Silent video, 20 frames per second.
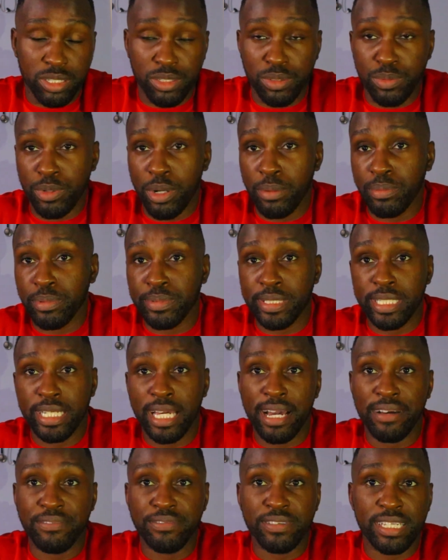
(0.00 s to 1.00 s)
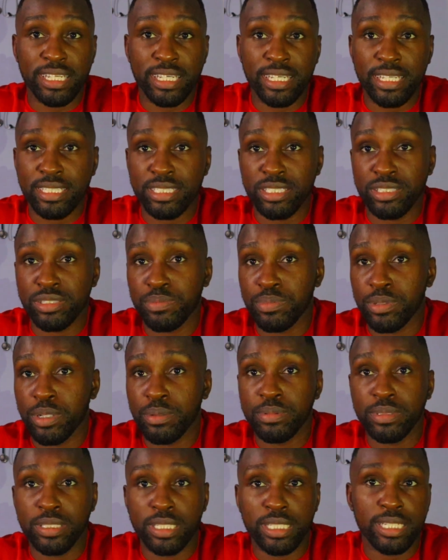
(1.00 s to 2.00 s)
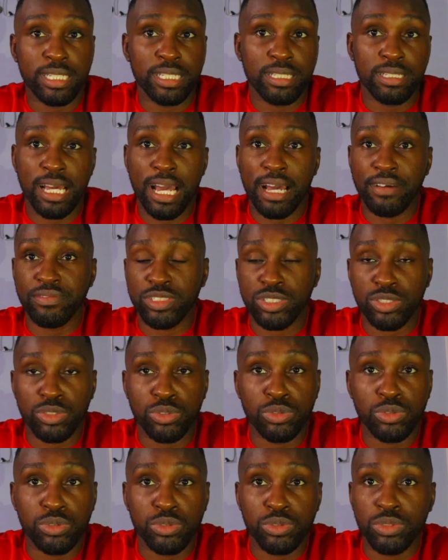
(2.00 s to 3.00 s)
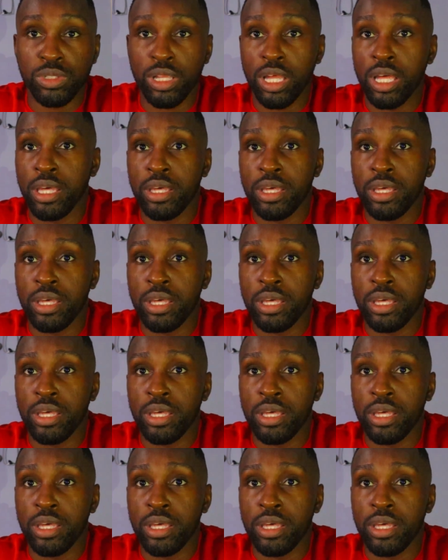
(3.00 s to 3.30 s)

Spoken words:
you probably have kids, you probably have school,